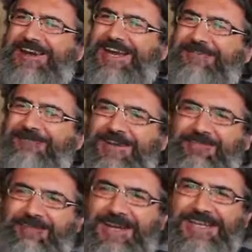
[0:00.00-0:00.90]
wine
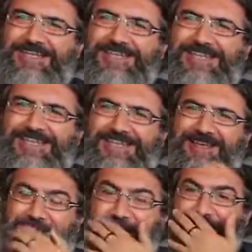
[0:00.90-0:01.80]
market in Italy,
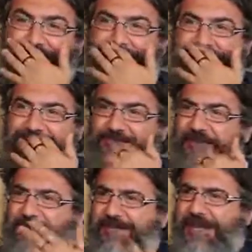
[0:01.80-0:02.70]
and Franciacorta is
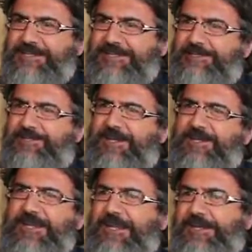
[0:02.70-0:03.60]
recognized as
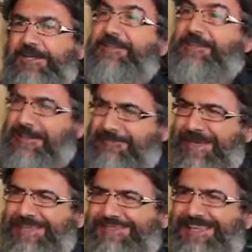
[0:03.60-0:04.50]
the
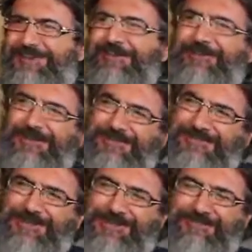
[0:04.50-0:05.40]
best territory
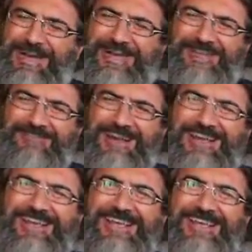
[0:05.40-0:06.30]
for the sparkling
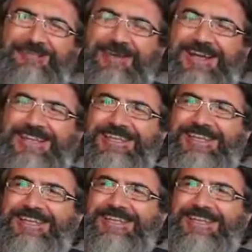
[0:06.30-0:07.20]
wine market
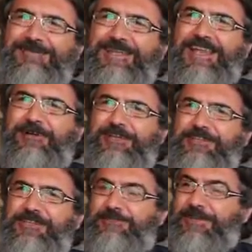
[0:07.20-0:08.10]
in Italy. But now the
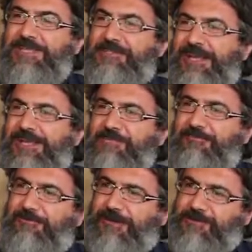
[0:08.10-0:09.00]
big challenge
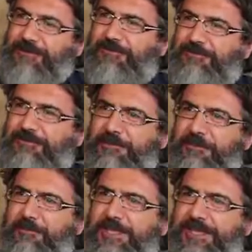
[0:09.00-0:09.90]
for Franciacorta and
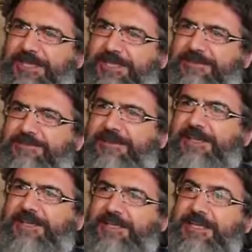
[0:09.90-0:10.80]
Berlucchi is
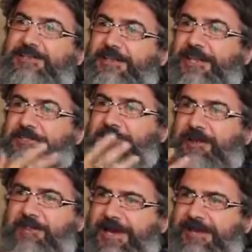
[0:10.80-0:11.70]

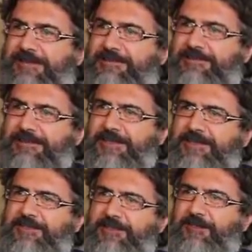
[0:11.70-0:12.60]
international markets.
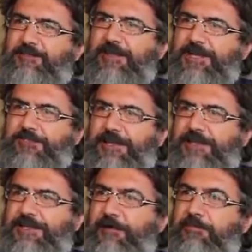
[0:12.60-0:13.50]
no, where
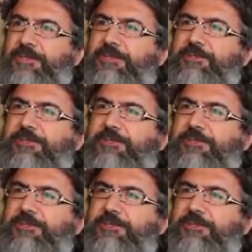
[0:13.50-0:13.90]
the competition